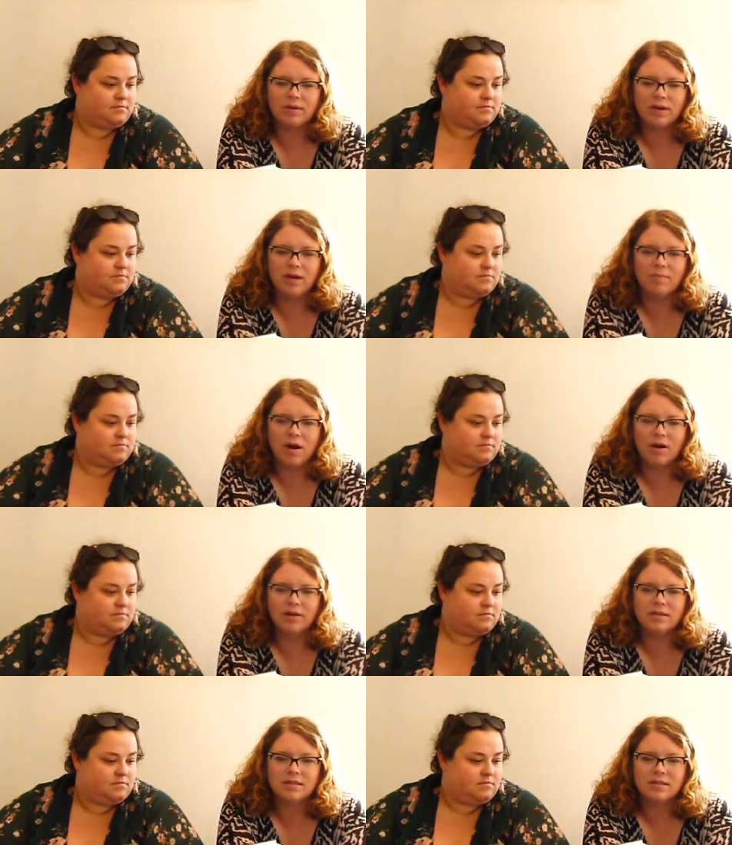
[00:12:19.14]
Speaker 1: um,
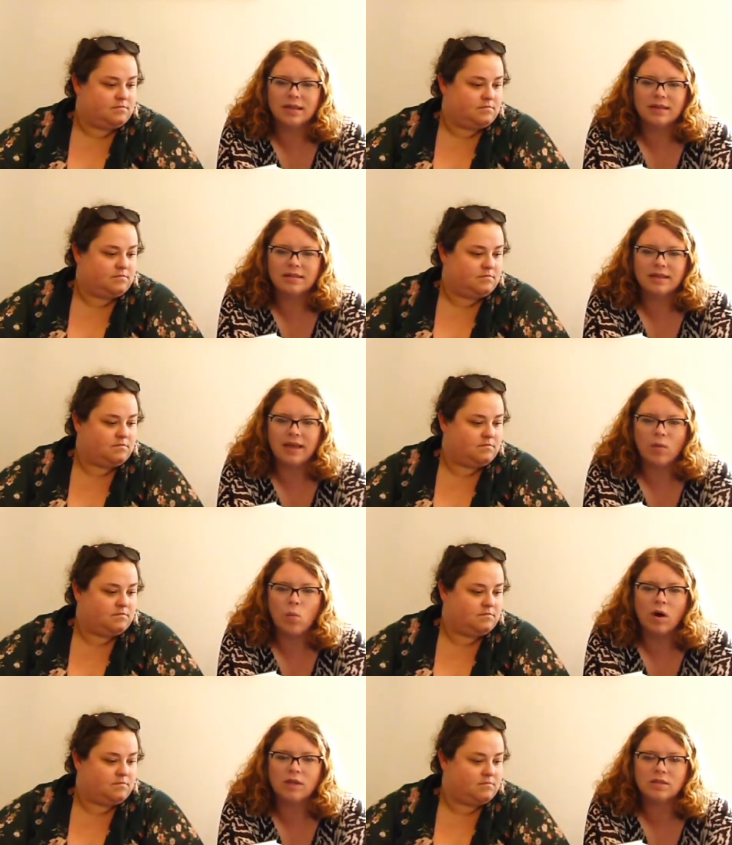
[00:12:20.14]
artists and saying
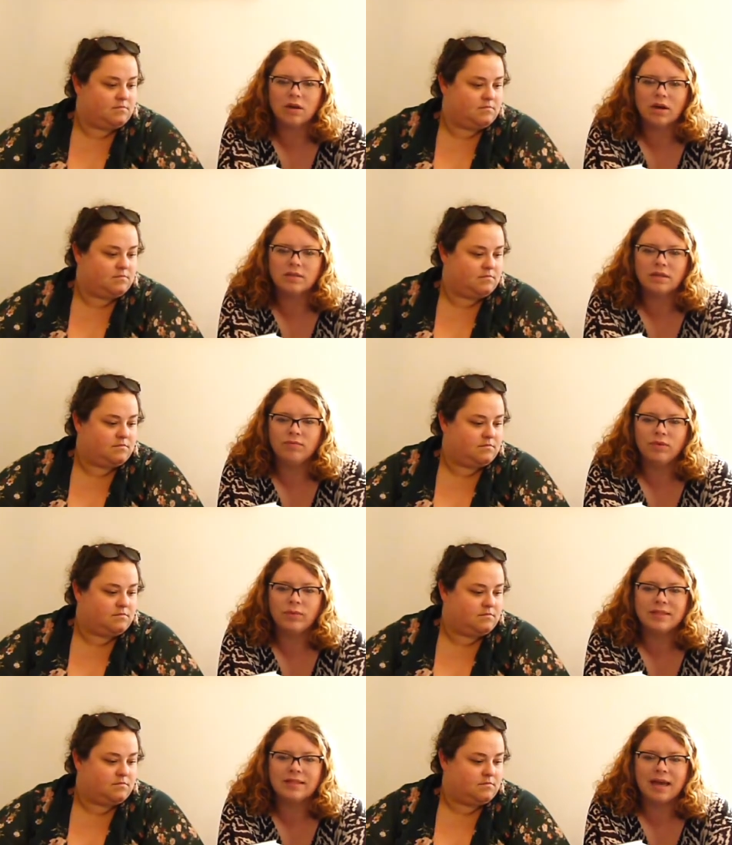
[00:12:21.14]
what songs
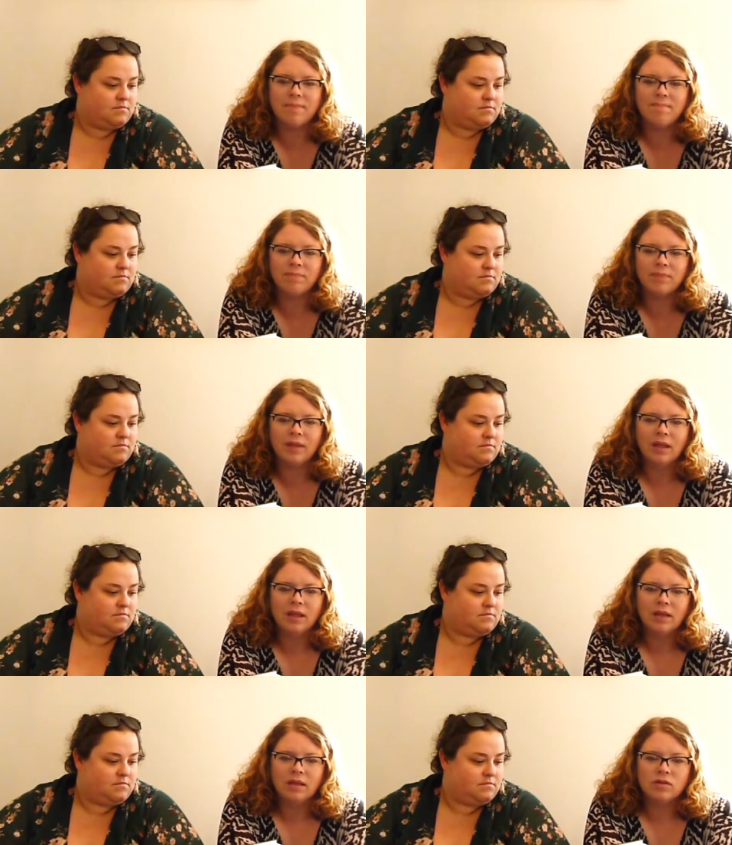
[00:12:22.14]
influence them.
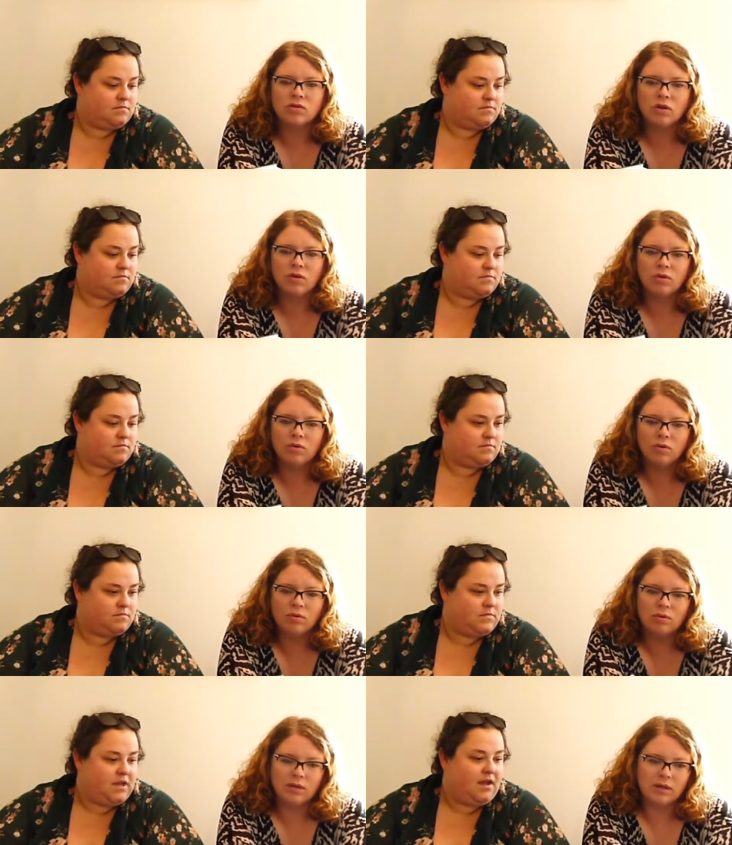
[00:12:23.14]

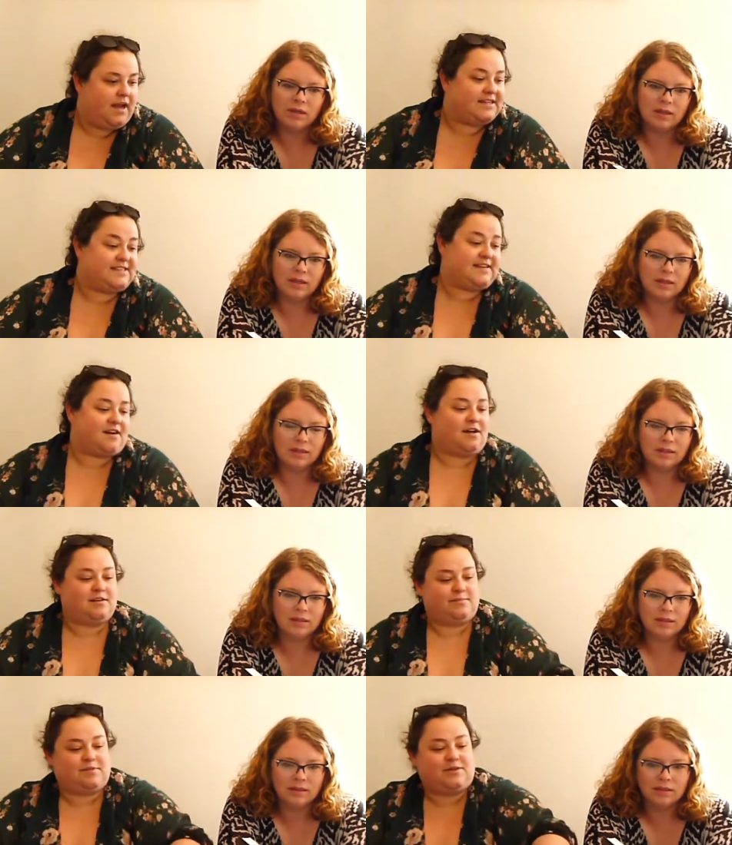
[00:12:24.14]
So I see
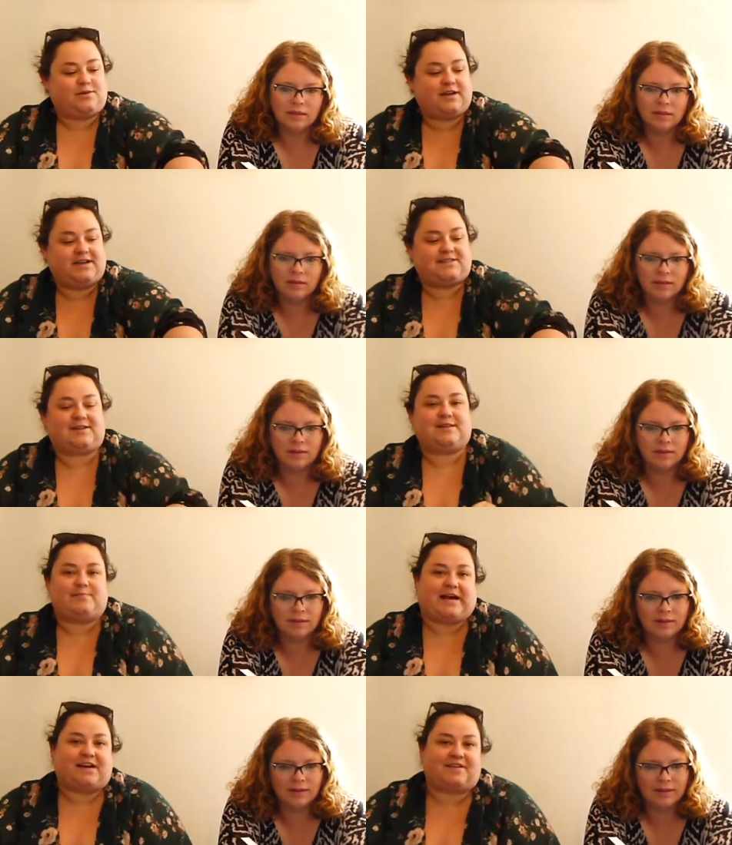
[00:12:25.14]
Colin
Speaker 2: Meloy is on the
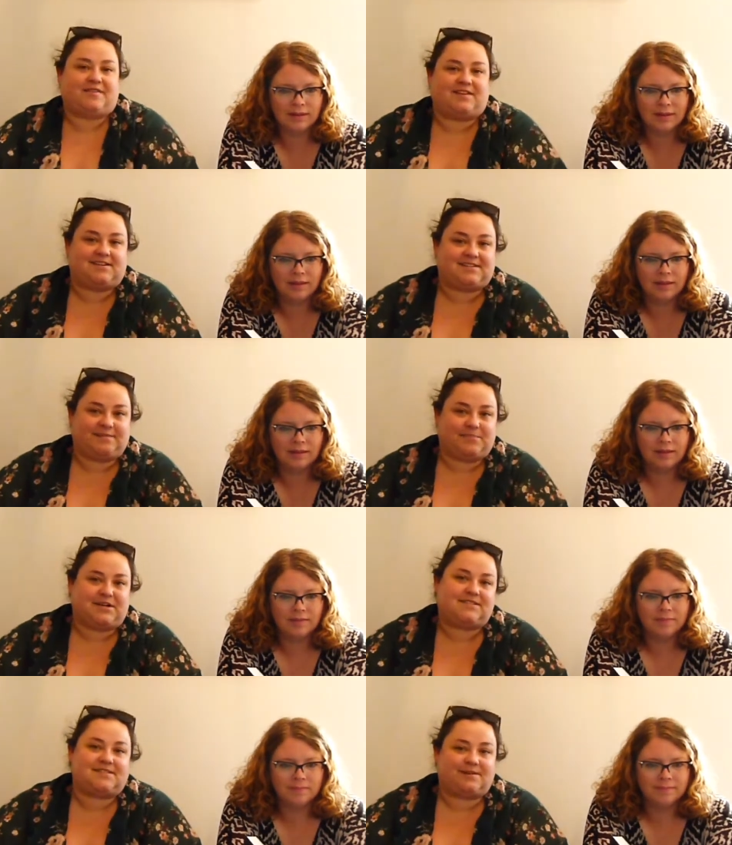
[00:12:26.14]
back of the
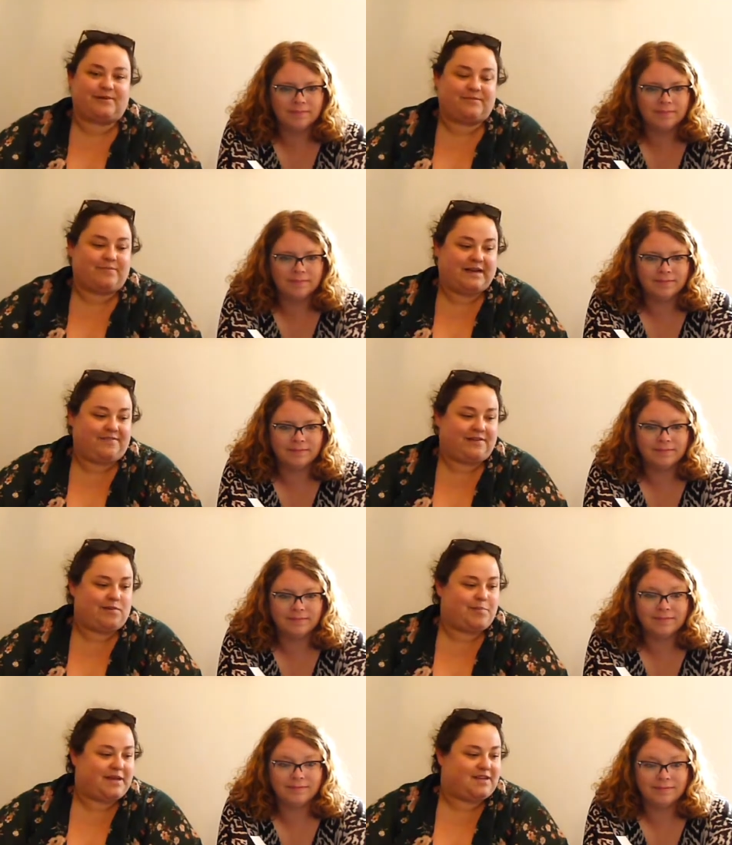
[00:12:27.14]
Decemberists. They're one of my
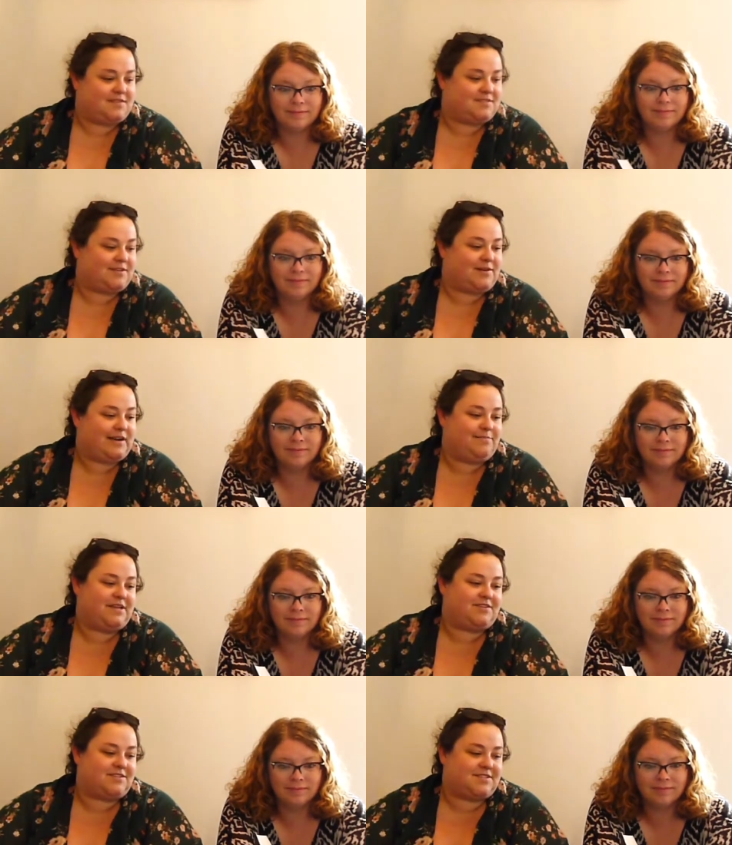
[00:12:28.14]
favorite bands, mm. so I'd be
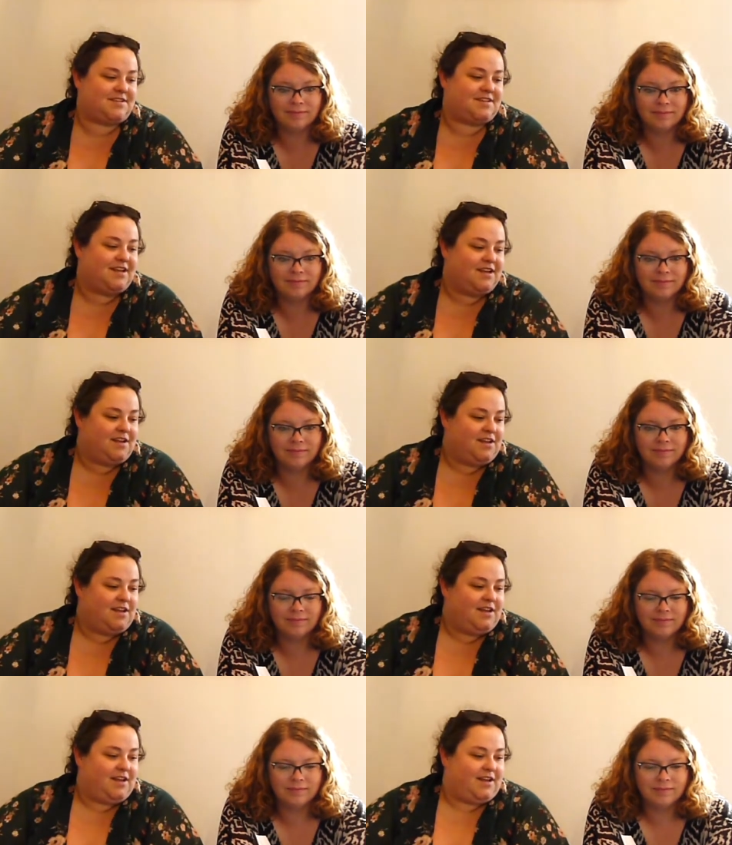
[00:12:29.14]
interested
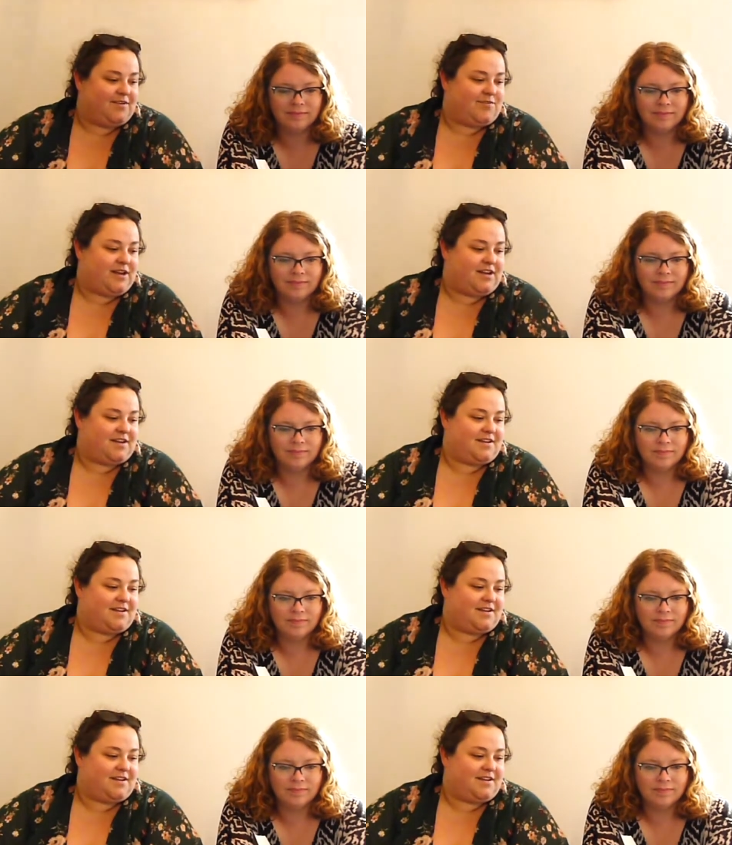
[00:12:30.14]
in reading